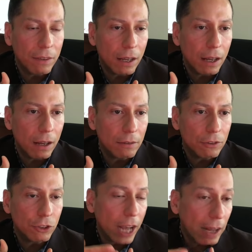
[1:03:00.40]
of the
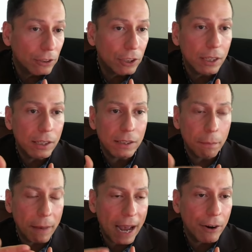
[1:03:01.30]
challenges, the
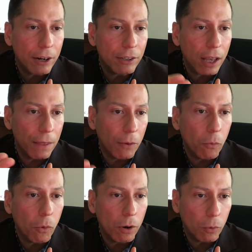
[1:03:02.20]
barriers, and
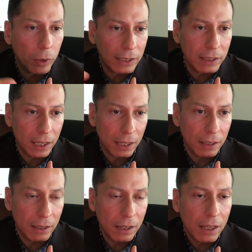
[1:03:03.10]
then what we
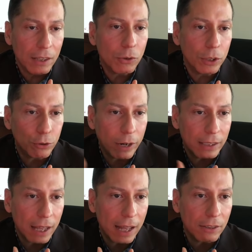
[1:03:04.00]
did to
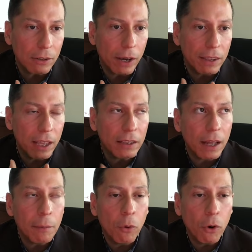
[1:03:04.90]
address that. So I think
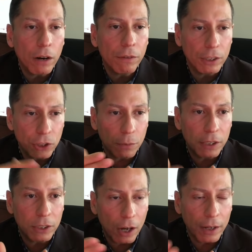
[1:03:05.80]
that more of us should
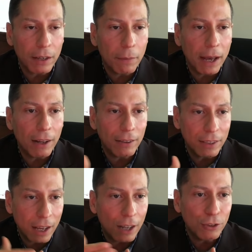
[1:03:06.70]
be talking about
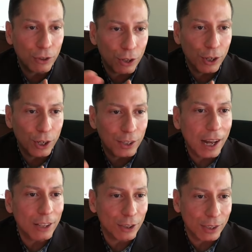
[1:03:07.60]
the under the hood,
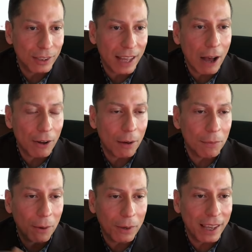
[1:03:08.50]
not just the outcome
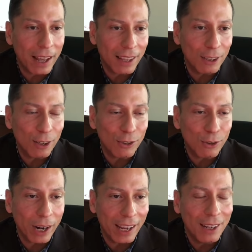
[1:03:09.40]
that we get that looks
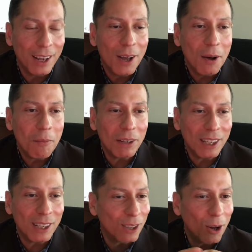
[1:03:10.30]
great,
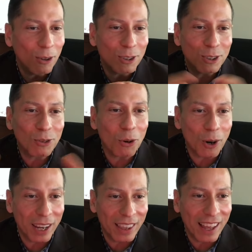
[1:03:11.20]
but there's a whole
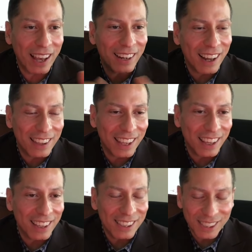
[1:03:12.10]
story that I think
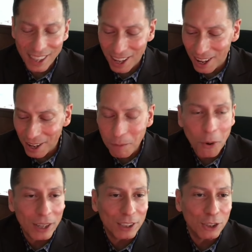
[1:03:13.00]
is uh,
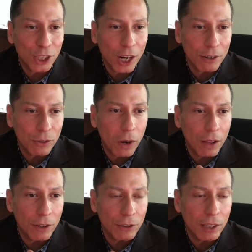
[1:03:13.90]
important to share as
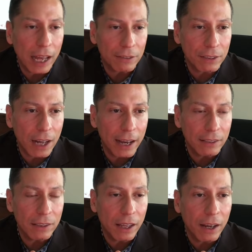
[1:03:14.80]
well. There's a lot of
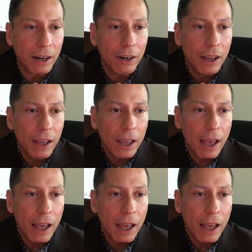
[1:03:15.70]
science there,